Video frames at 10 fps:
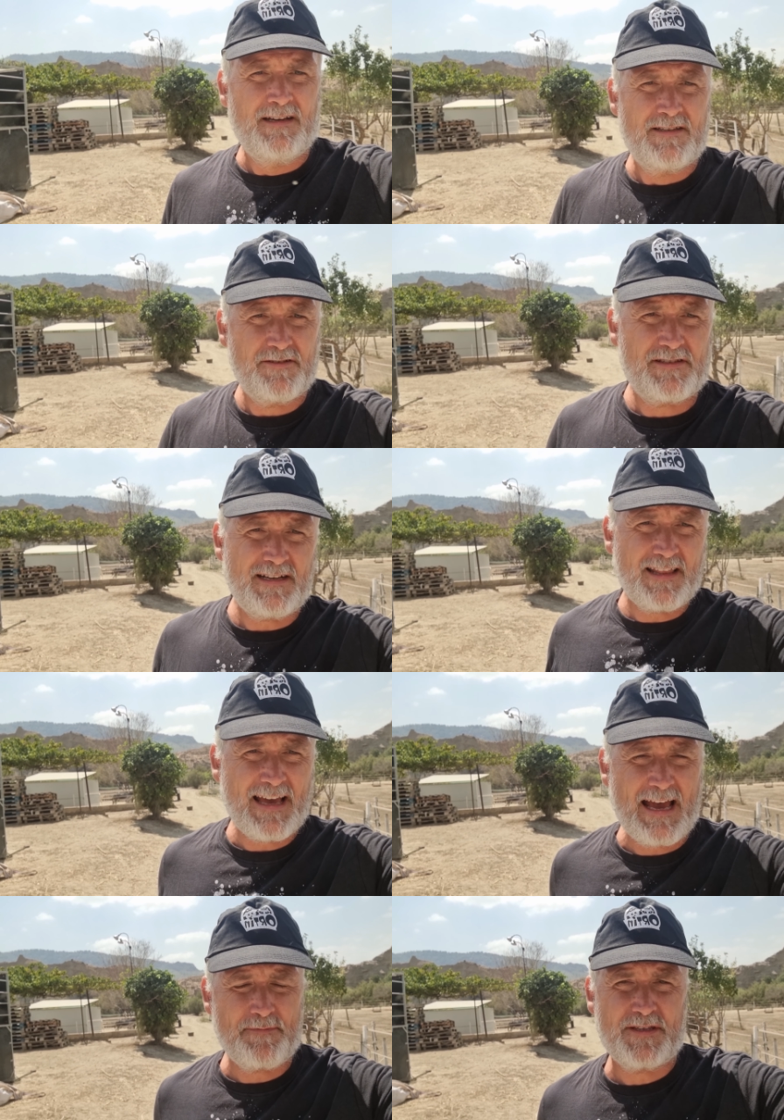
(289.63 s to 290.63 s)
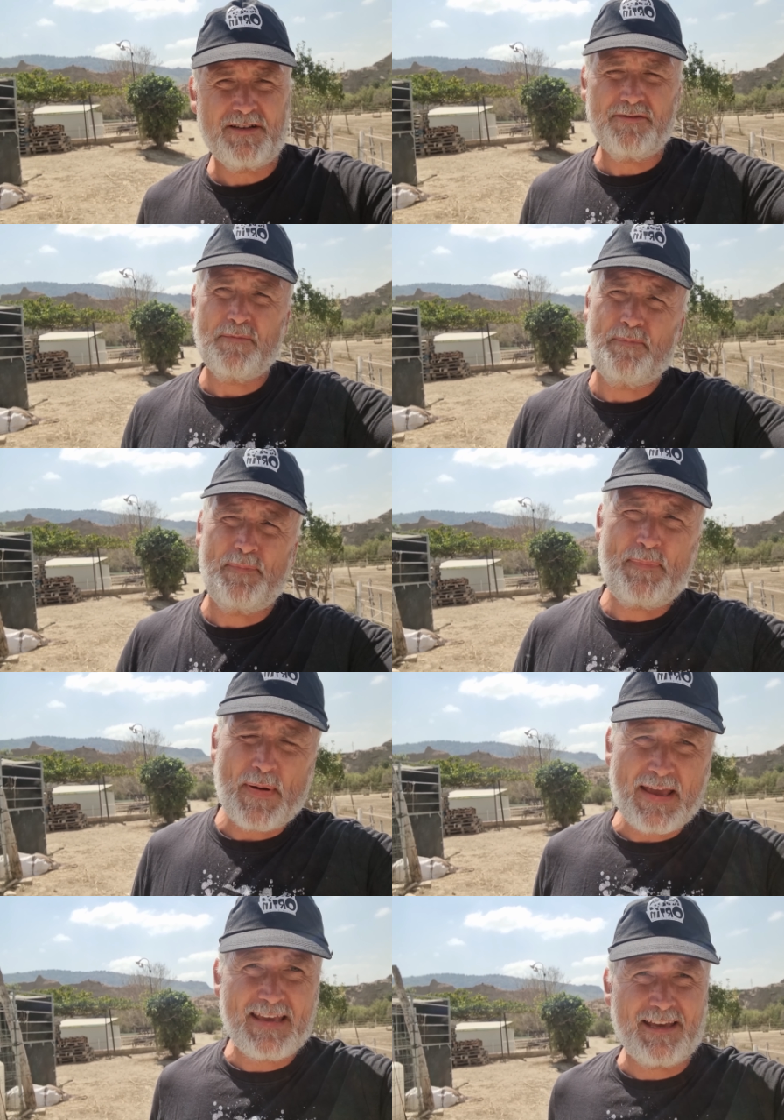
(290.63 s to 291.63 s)
So it's another absolute
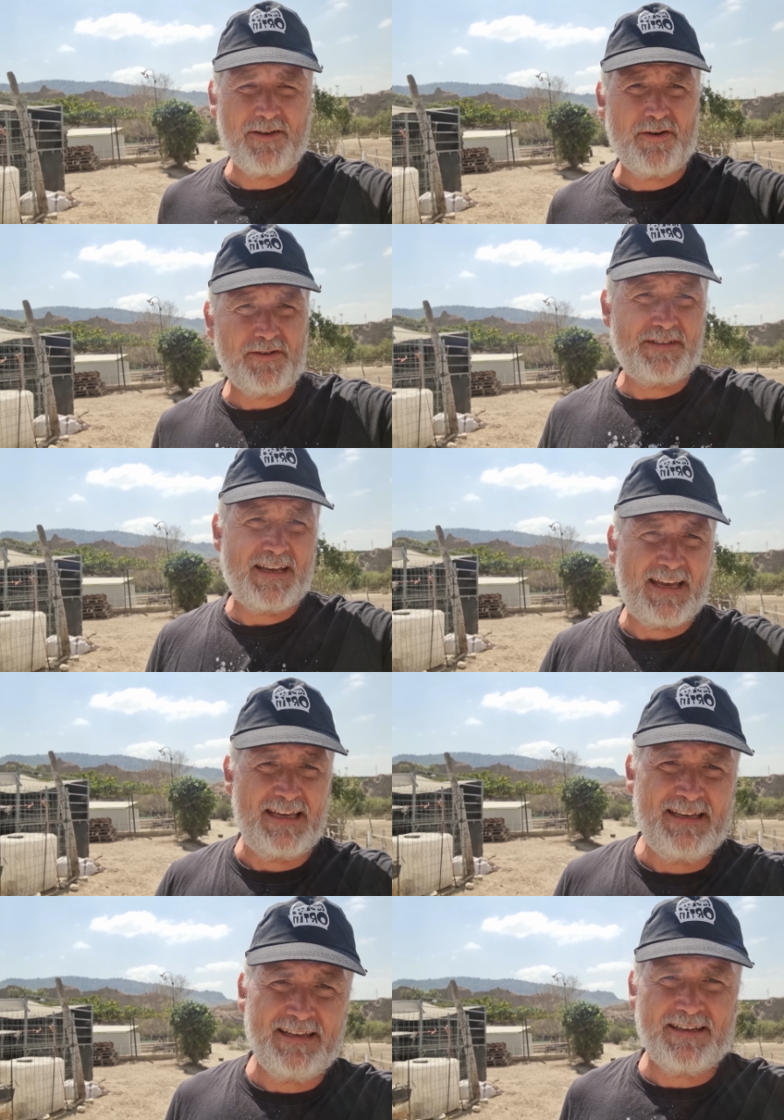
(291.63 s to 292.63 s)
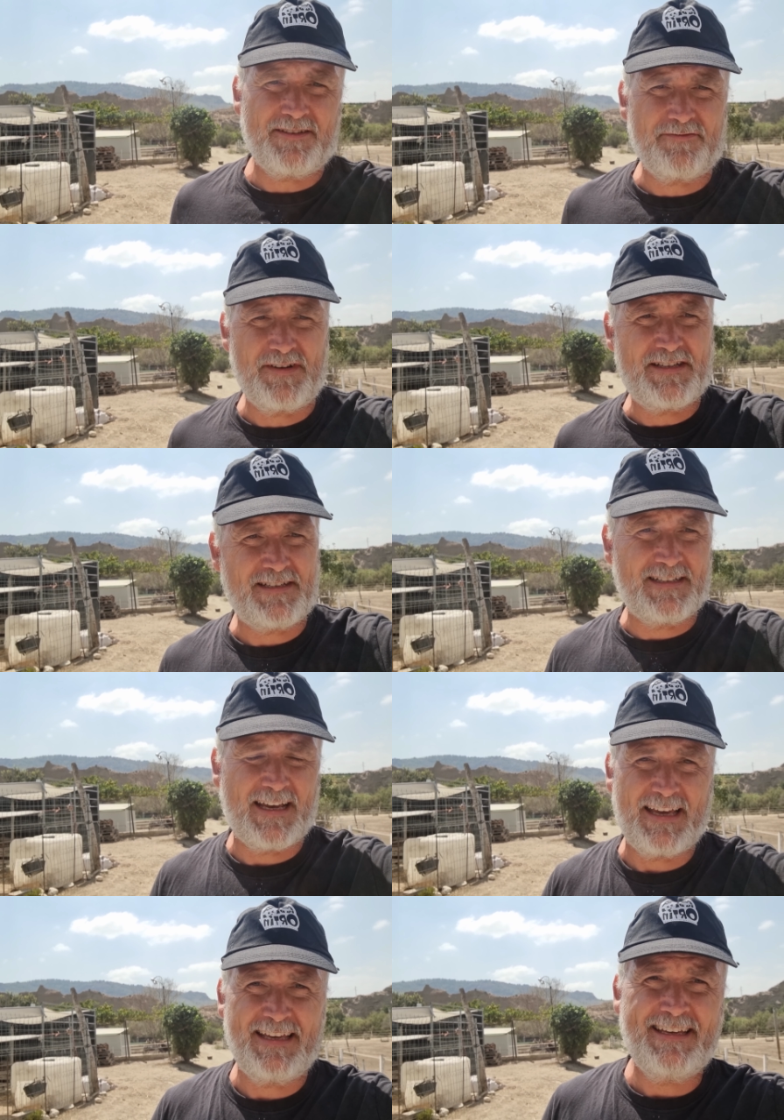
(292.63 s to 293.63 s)
baking hot day at the ridge
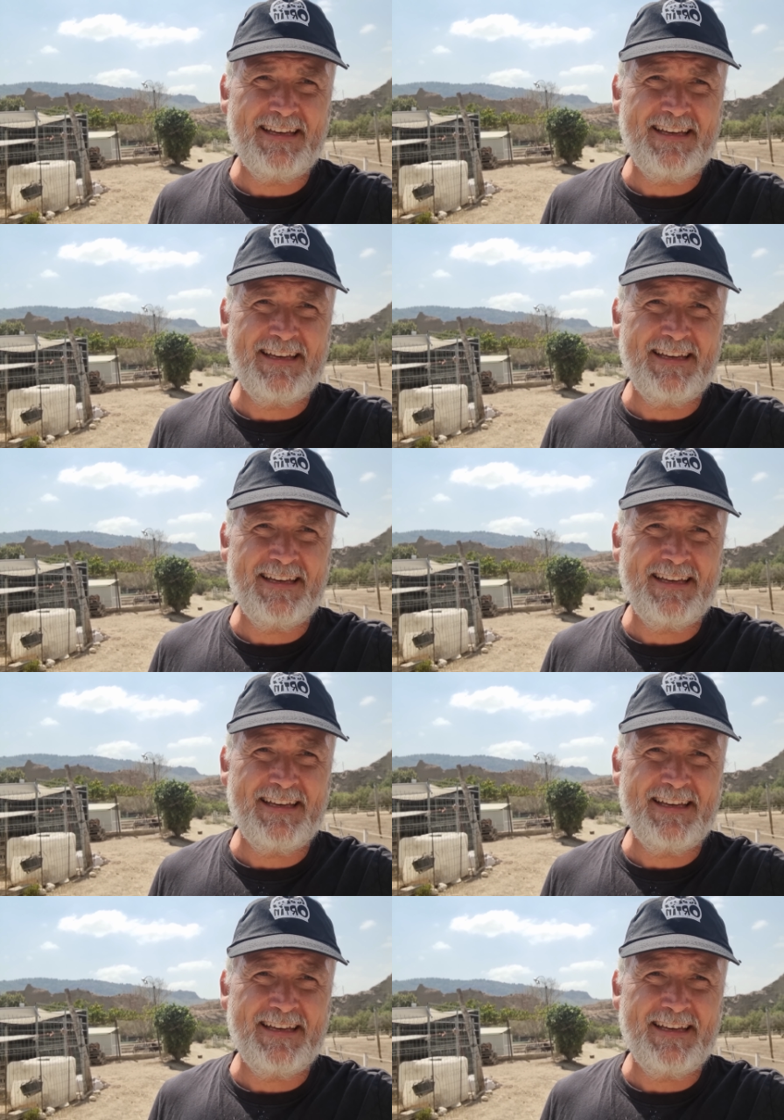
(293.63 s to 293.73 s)
today.